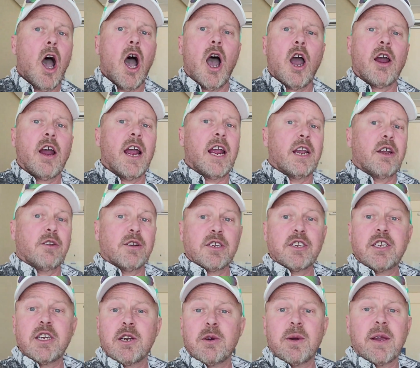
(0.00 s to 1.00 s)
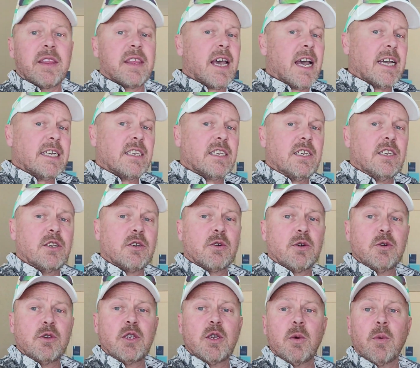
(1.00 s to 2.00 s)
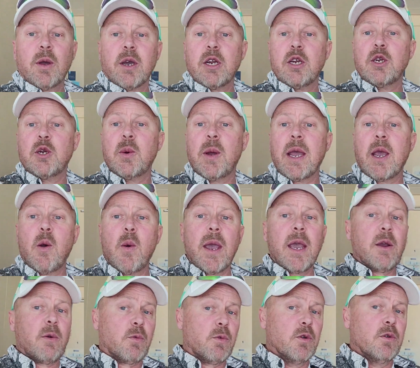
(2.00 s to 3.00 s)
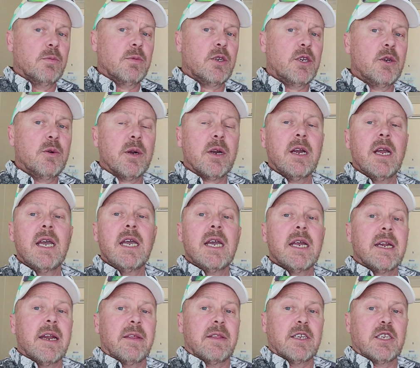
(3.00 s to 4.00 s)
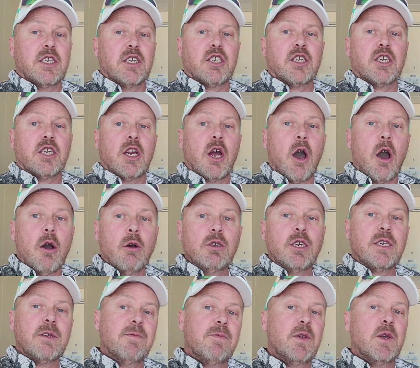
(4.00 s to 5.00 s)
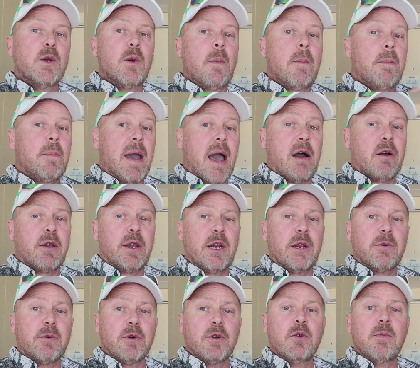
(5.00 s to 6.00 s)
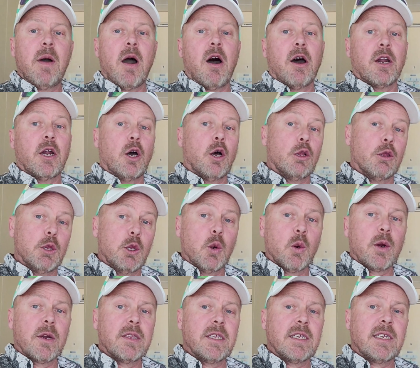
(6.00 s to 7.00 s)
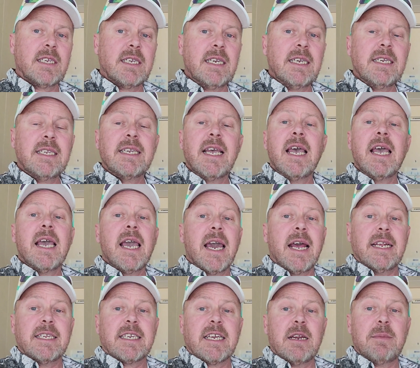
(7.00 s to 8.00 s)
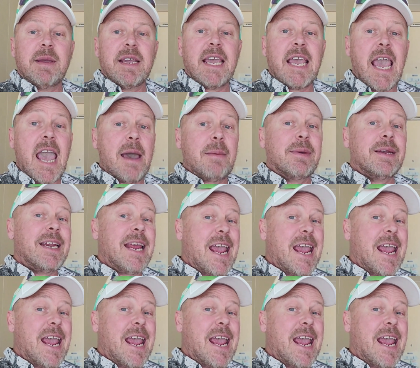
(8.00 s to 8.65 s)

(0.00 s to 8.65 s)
All right, Chris here with High Seas Cruising. We're going to do a quick room tour. Now, this is an Oceanview Balcony room on Allure of the Seas, and it's going to be cabin